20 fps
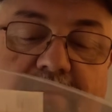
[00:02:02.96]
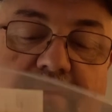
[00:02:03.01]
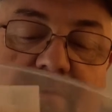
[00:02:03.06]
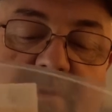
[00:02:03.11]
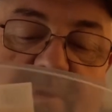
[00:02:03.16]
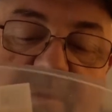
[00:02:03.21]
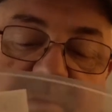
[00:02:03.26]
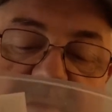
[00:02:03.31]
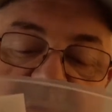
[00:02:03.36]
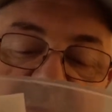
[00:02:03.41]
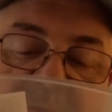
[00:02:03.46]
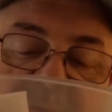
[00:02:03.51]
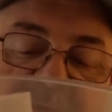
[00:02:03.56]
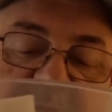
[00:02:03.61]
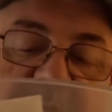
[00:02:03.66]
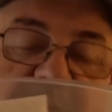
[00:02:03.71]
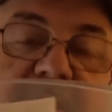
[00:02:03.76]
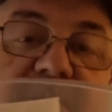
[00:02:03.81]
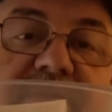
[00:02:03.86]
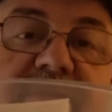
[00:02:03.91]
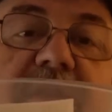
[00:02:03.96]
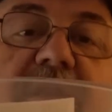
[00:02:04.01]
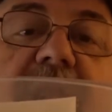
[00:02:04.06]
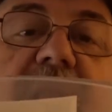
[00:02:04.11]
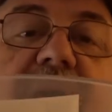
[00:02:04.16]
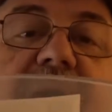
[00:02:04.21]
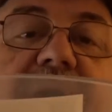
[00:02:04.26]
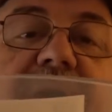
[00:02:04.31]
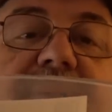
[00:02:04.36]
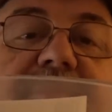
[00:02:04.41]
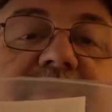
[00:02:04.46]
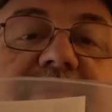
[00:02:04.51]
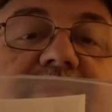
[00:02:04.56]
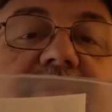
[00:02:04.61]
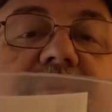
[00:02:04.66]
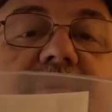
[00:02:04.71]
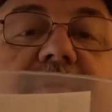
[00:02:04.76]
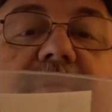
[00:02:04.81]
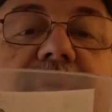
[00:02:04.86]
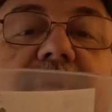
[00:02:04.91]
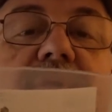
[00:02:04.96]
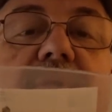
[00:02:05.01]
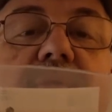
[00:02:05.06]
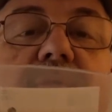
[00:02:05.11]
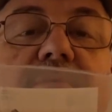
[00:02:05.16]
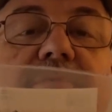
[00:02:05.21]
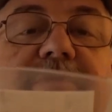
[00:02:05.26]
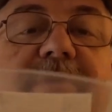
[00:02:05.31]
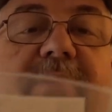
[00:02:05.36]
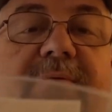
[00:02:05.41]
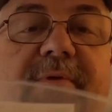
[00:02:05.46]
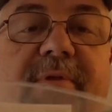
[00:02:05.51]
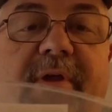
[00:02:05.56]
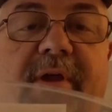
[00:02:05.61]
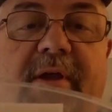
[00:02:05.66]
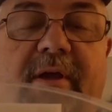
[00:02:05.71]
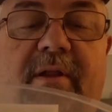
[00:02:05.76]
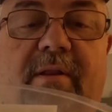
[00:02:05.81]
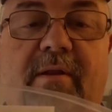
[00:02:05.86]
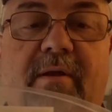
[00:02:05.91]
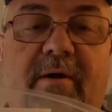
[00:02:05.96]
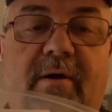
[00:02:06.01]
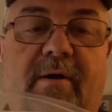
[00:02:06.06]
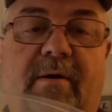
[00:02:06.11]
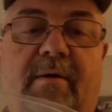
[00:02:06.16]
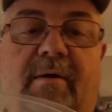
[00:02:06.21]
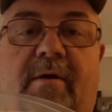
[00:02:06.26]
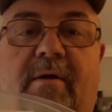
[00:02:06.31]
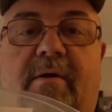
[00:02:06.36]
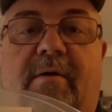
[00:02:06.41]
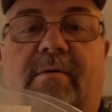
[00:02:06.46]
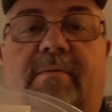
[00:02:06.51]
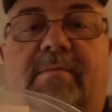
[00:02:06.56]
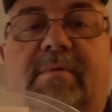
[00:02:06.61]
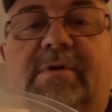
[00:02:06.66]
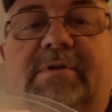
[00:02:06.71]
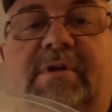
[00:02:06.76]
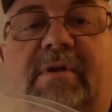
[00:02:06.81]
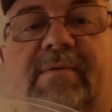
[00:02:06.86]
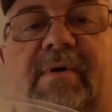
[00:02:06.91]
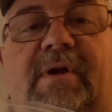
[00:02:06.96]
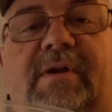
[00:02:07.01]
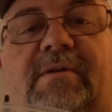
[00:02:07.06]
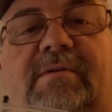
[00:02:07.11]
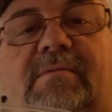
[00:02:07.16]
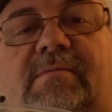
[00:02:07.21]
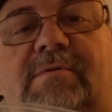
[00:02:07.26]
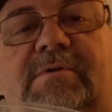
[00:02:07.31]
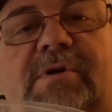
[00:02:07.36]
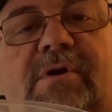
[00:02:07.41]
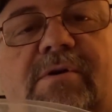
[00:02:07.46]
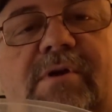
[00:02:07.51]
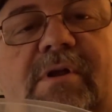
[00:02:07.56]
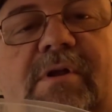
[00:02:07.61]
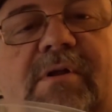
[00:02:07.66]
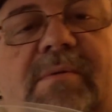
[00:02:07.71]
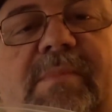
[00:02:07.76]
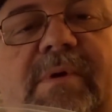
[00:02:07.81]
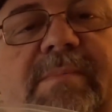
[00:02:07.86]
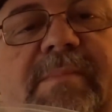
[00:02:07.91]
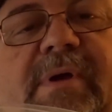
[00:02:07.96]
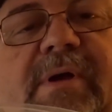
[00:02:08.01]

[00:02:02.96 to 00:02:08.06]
The thing stays collapsed, so it holds everything in there. Let's see if I can show you a little bit